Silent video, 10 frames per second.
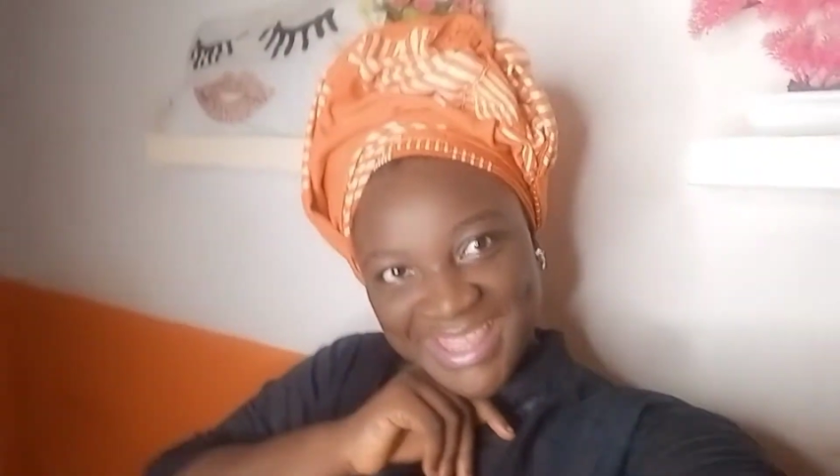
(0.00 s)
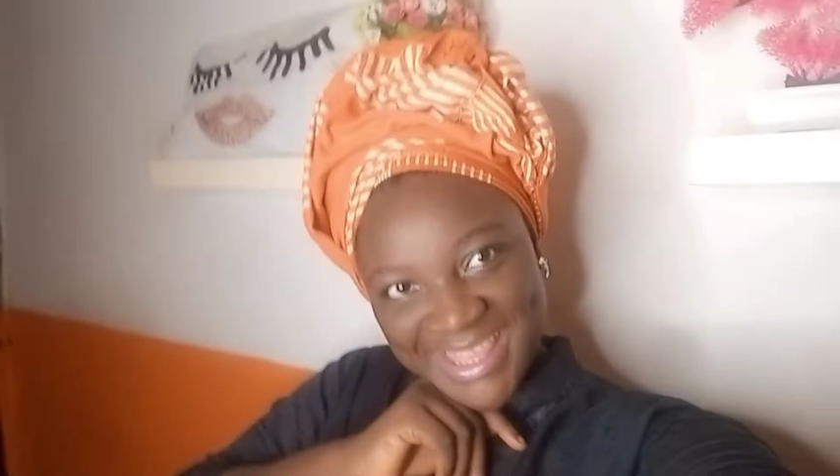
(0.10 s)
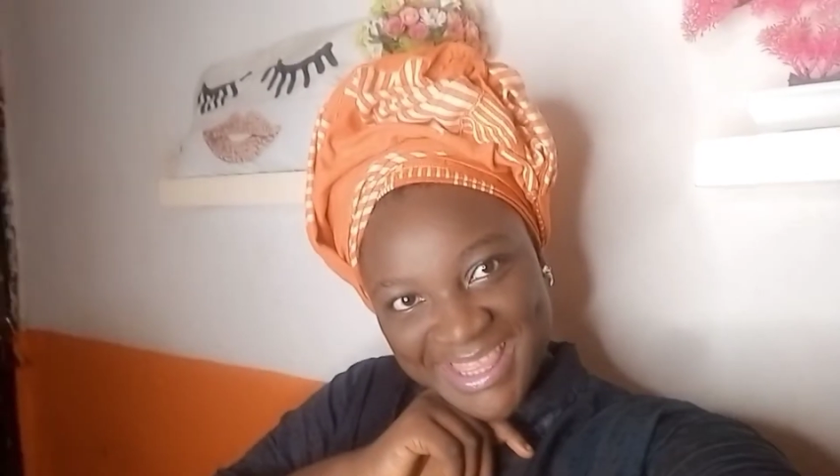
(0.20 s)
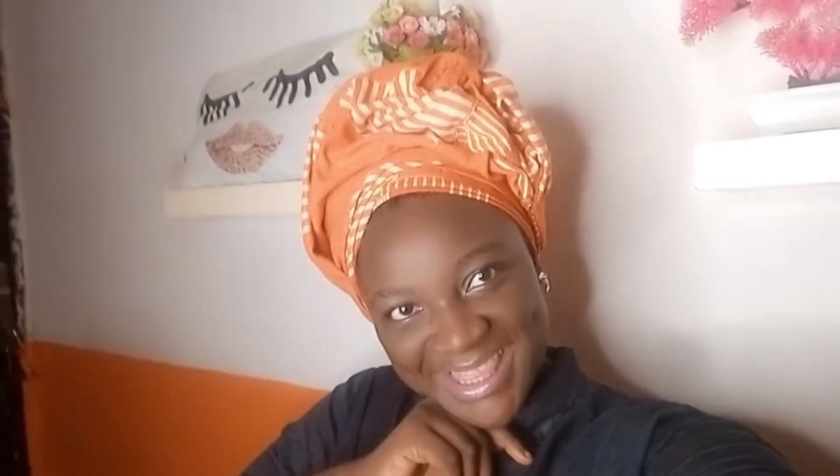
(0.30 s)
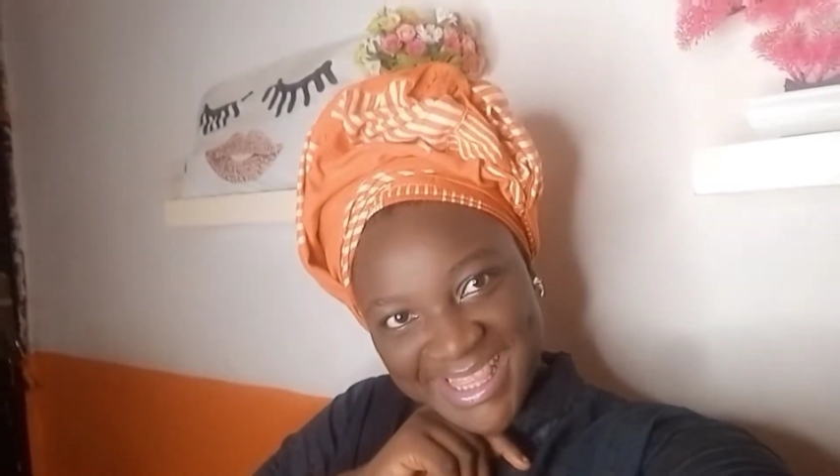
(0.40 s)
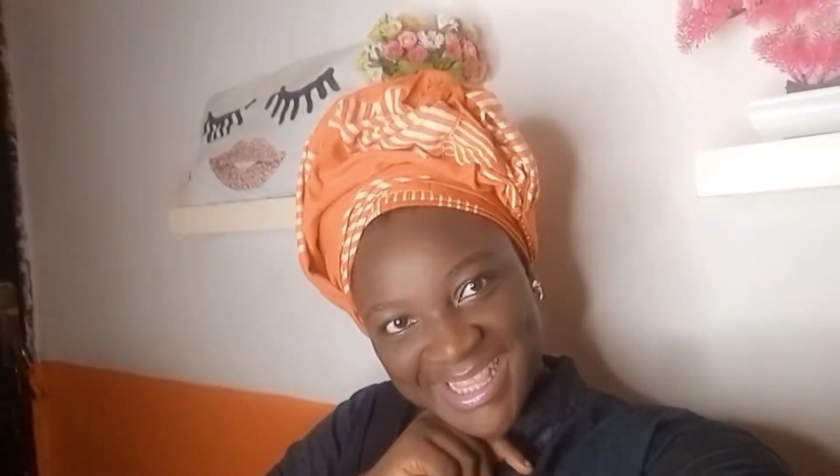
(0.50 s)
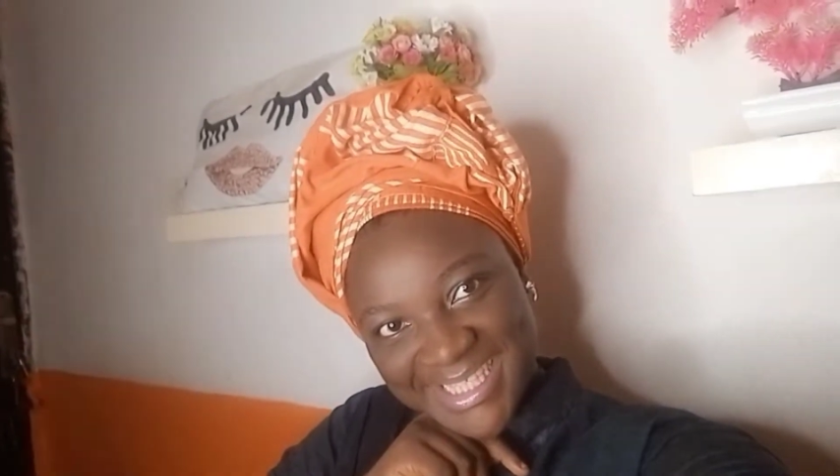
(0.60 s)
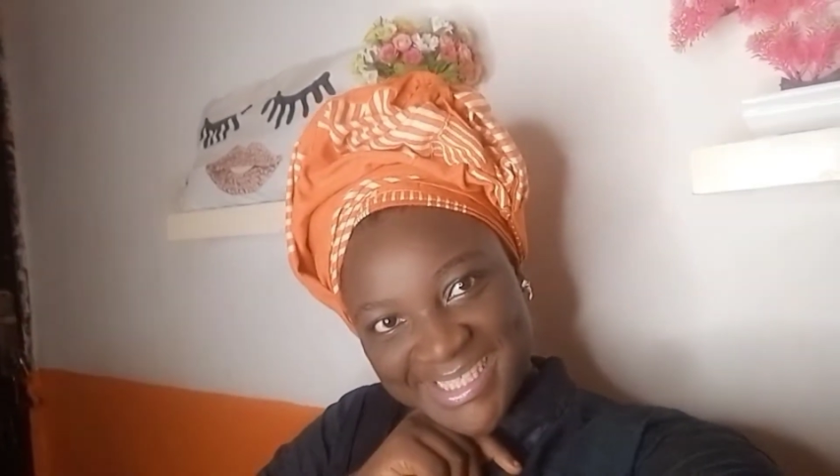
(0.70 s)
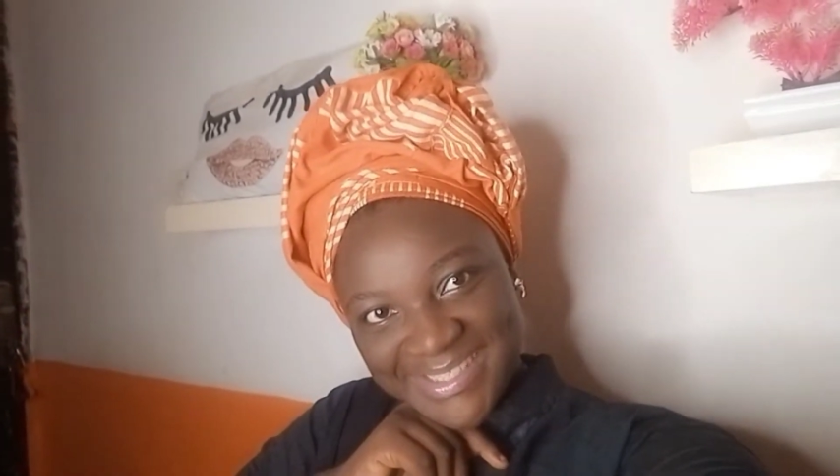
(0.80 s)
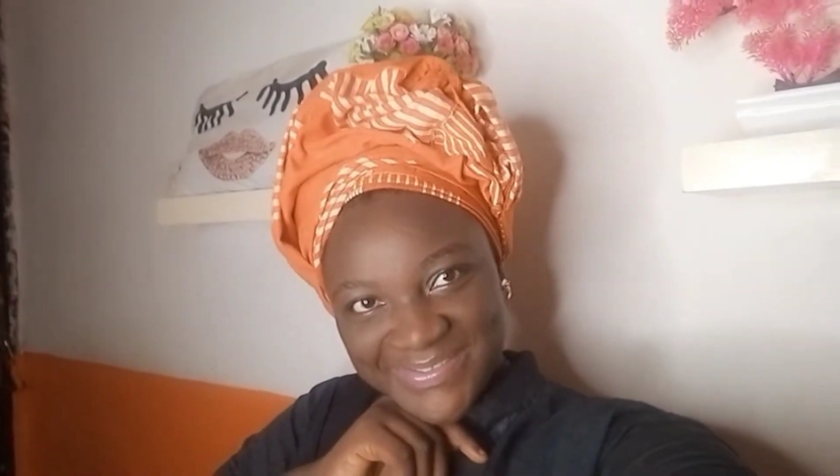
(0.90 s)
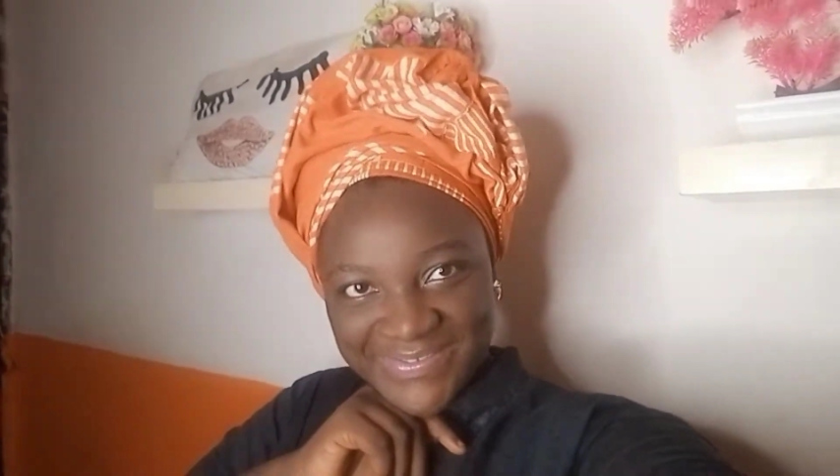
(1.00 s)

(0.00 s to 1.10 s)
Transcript: billionaire family,